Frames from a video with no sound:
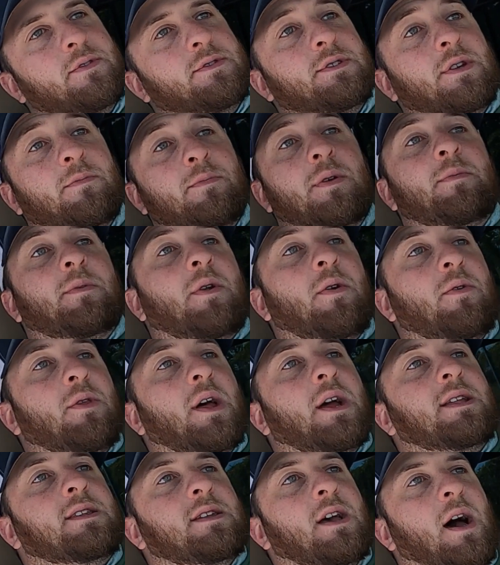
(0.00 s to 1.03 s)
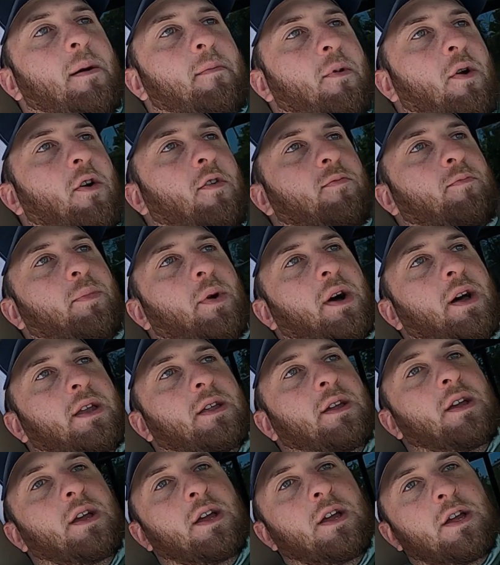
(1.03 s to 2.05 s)
Some people don't like time off, but
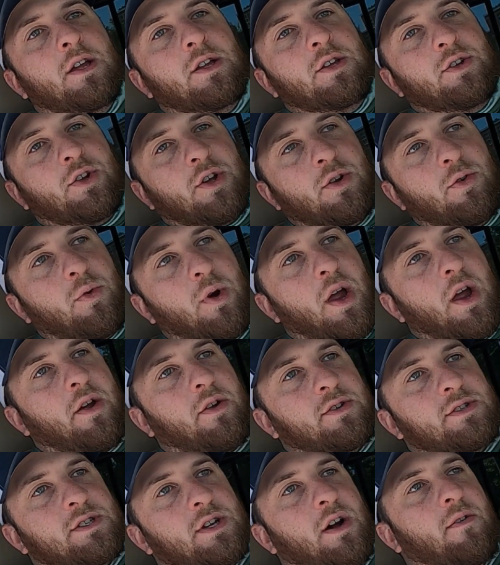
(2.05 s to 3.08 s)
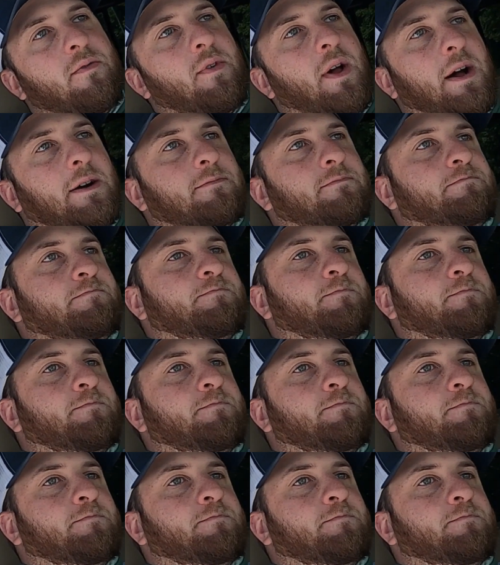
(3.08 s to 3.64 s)
you're gonna wear yourself out.